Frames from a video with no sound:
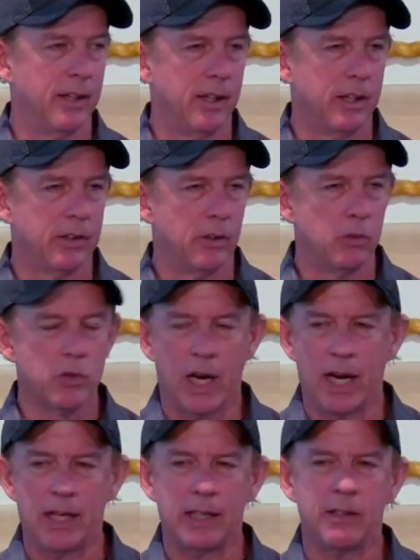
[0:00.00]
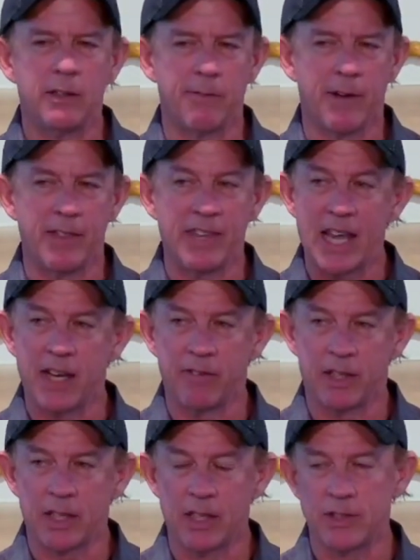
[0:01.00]
Don't try to find the end of it
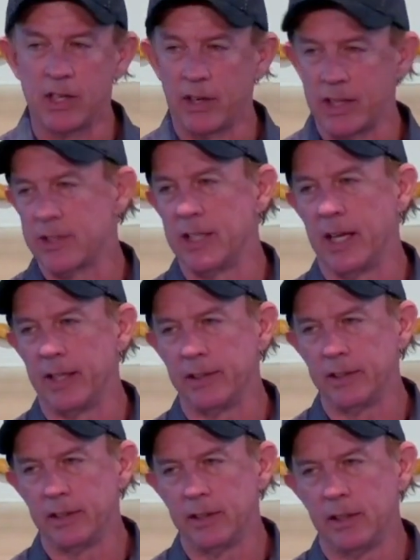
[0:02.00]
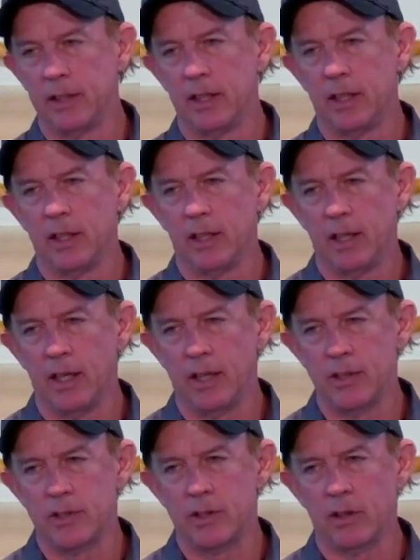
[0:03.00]
because there is none.
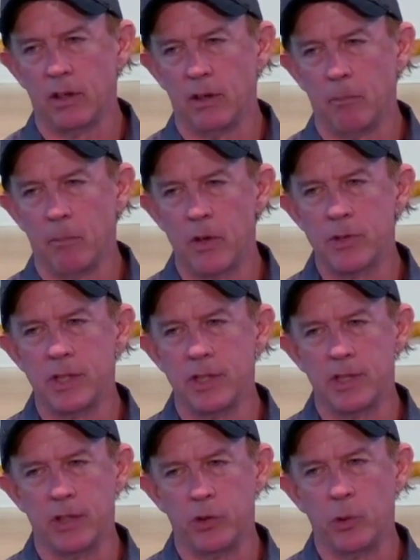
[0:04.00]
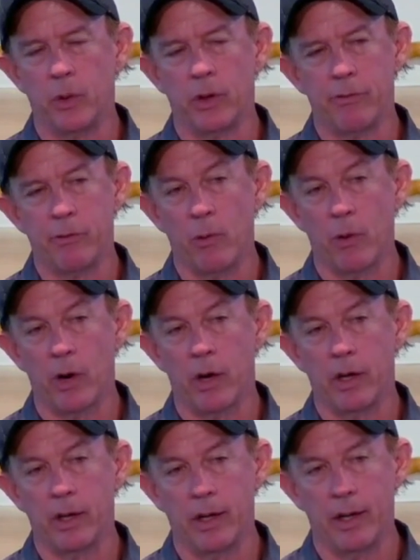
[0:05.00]
His mercies endure
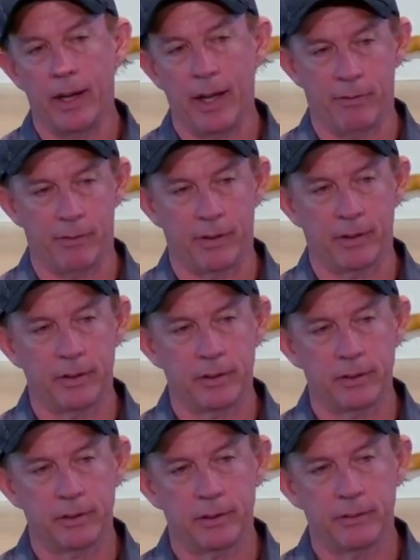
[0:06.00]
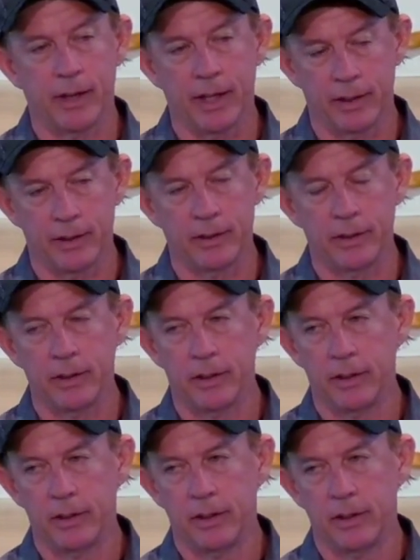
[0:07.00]
forever, right?
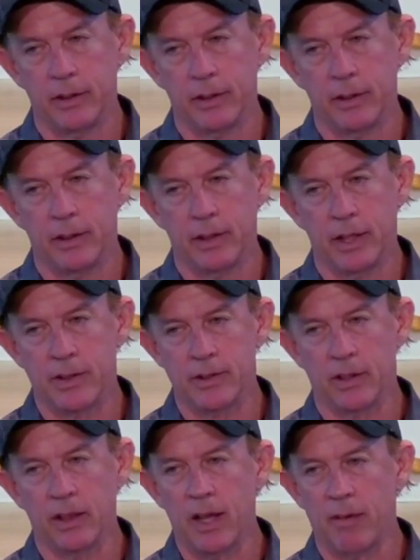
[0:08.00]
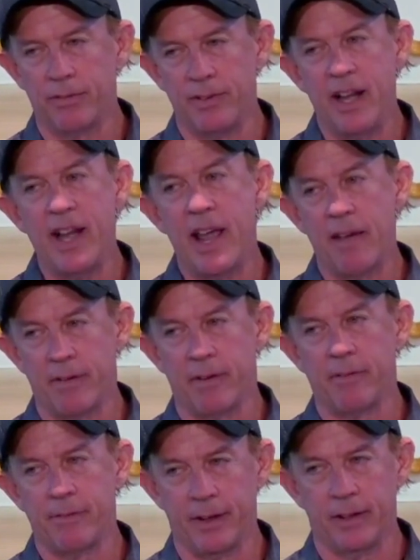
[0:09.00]
His love never
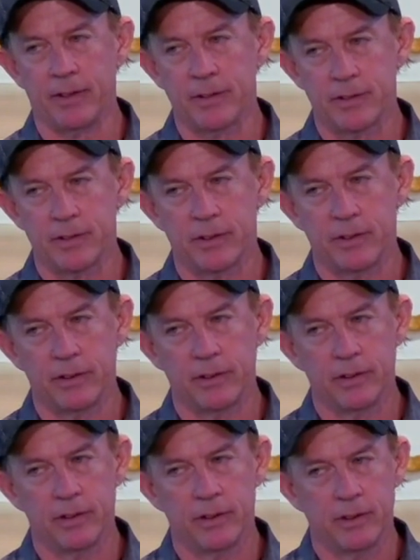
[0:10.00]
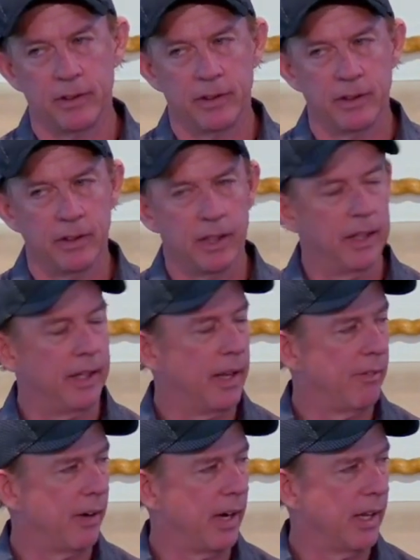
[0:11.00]
fails and
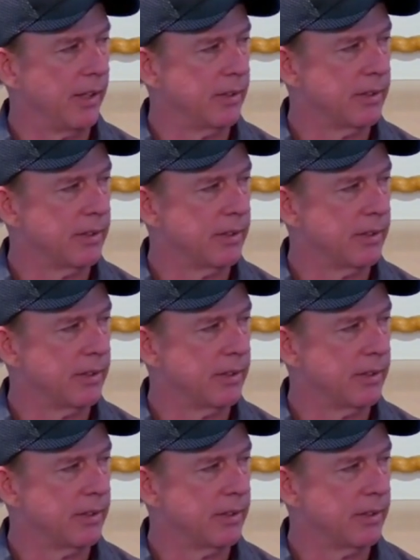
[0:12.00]
never ends.